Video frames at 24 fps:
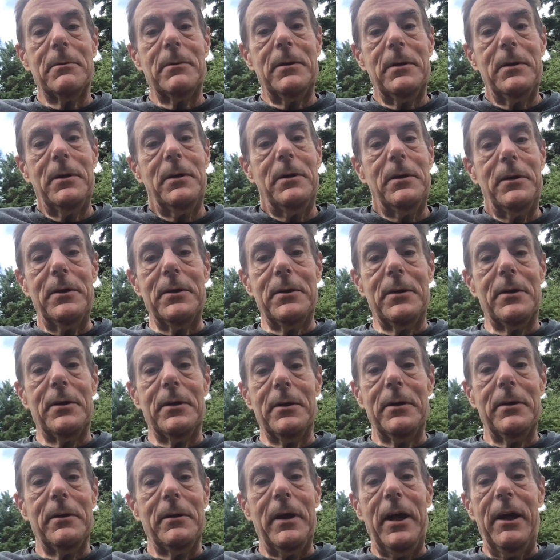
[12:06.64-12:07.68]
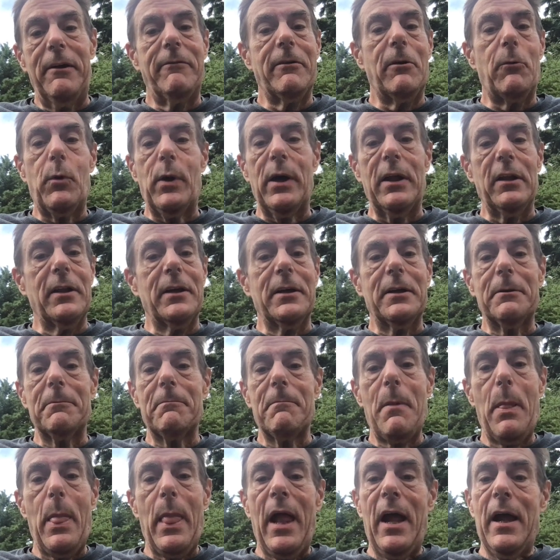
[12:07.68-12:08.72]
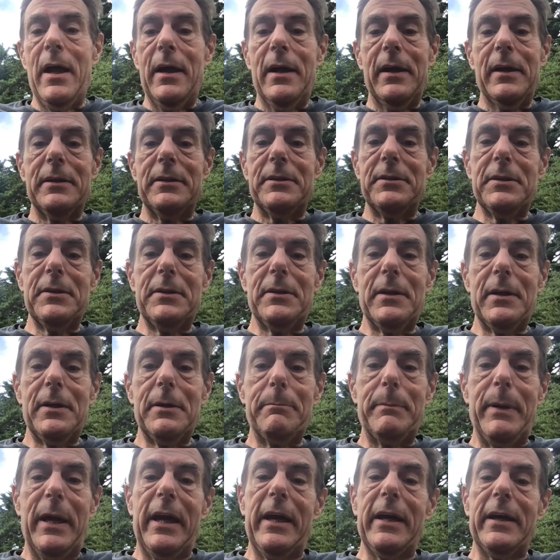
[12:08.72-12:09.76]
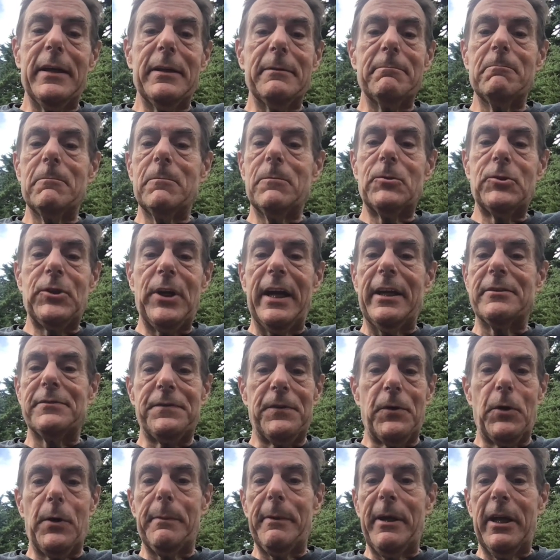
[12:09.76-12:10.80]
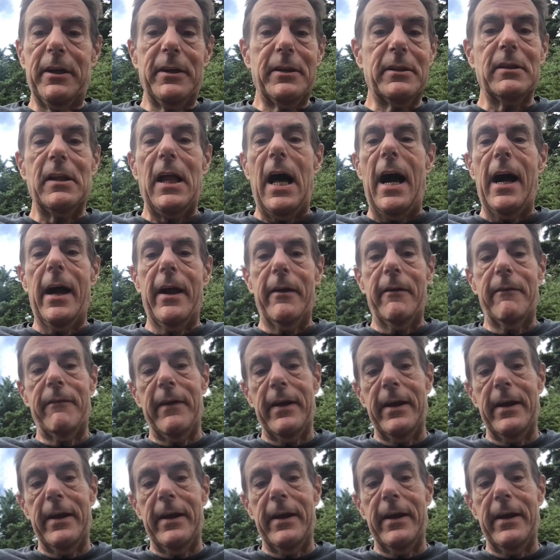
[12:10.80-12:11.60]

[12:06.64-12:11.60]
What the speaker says: you're even willing to begin transforming your life.